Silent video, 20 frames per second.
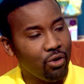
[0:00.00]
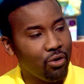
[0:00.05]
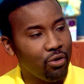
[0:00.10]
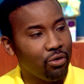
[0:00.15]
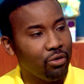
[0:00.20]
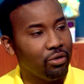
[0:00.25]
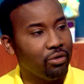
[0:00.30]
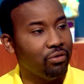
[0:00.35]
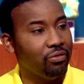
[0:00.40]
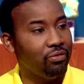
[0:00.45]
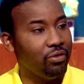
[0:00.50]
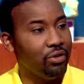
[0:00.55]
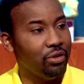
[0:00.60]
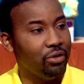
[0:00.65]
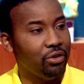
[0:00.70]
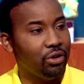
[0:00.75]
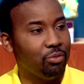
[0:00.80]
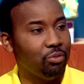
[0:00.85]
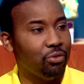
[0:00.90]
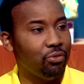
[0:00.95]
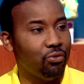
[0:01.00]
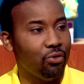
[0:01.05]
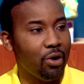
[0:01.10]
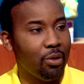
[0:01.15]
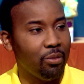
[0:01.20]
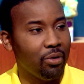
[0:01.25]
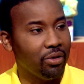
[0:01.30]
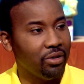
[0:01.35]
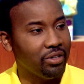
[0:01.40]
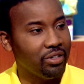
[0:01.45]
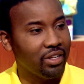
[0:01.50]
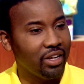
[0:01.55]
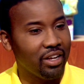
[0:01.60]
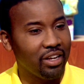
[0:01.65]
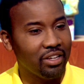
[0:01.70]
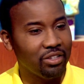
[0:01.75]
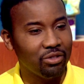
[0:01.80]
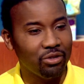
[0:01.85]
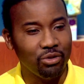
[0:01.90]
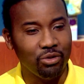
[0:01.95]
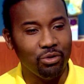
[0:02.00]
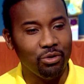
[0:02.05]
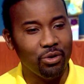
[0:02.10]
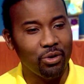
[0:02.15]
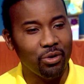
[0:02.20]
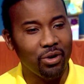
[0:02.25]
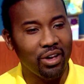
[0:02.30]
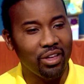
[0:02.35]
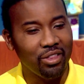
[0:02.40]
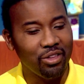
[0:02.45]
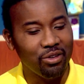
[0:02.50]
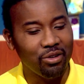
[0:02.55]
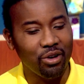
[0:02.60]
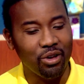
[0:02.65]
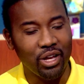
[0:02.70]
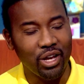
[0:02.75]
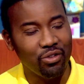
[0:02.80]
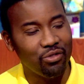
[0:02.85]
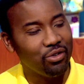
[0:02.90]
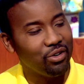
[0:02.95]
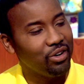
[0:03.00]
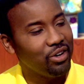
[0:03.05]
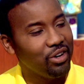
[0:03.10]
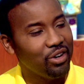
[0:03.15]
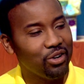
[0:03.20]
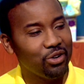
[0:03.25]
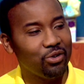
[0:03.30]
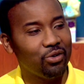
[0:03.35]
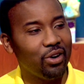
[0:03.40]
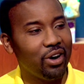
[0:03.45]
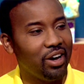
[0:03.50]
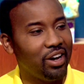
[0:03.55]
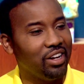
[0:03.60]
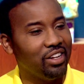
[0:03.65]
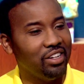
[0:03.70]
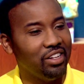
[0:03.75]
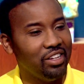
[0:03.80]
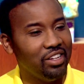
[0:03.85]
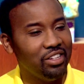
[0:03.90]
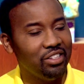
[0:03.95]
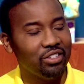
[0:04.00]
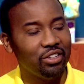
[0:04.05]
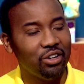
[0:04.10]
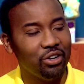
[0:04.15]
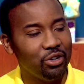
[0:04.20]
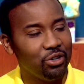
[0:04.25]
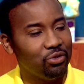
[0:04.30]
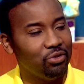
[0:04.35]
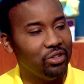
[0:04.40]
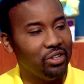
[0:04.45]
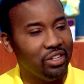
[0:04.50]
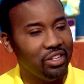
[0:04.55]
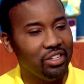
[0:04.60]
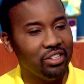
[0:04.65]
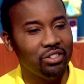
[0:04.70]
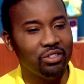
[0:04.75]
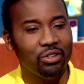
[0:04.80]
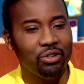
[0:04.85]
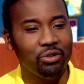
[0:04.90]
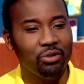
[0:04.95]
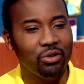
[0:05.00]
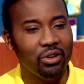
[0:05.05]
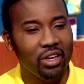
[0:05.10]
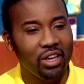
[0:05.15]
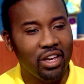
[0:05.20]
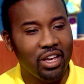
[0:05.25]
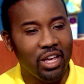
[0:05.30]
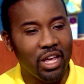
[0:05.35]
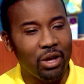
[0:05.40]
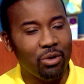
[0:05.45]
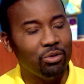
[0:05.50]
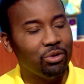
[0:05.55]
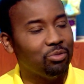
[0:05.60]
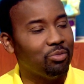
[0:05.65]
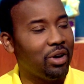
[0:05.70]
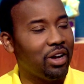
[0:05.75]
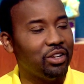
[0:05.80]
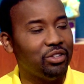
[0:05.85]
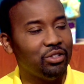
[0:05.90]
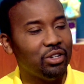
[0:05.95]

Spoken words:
hold her and feed her and perform other tasks. So you know how they are. You have a crying niece, a hungry niece. So it was my